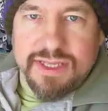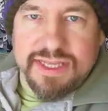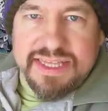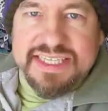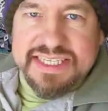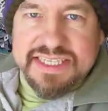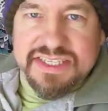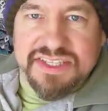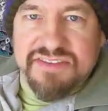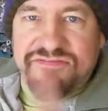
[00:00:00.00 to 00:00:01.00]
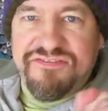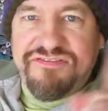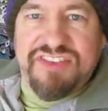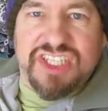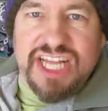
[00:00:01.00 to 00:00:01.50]
This is the
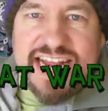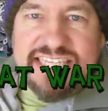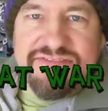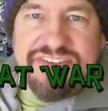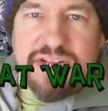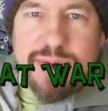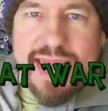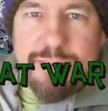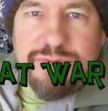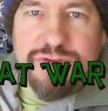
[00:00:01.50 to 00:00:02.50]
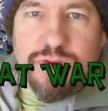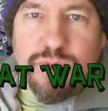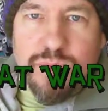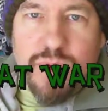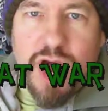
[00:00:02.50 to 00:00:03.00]
Vigilante video game review
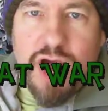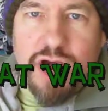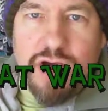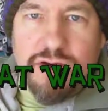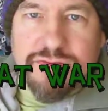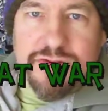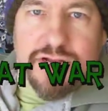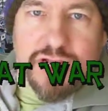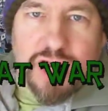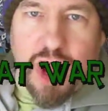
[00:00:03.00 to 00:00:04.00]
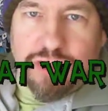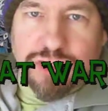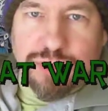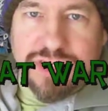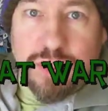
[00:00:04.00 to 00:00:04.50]
of Call of
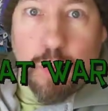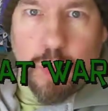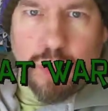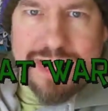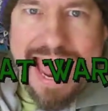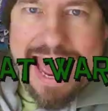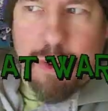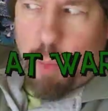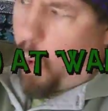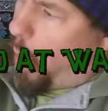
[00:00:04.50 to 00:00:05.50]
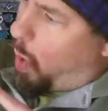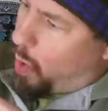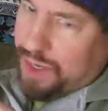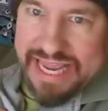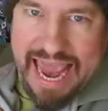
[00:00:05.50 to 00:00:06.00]
Duty World at War.
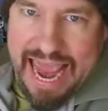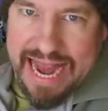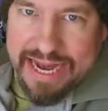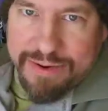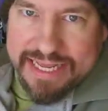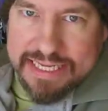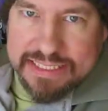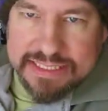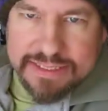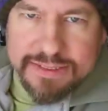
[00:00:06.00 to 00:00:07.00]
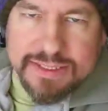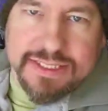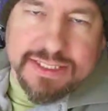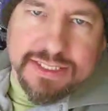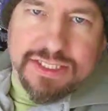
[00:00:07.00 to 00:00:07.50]
Yeah, there it is.
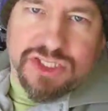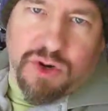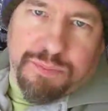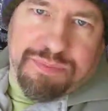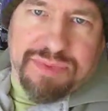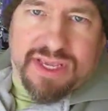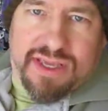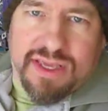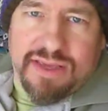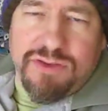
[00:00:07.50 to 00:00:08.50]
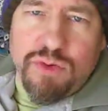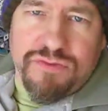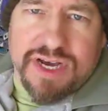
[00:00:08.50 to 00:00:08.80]
So, if you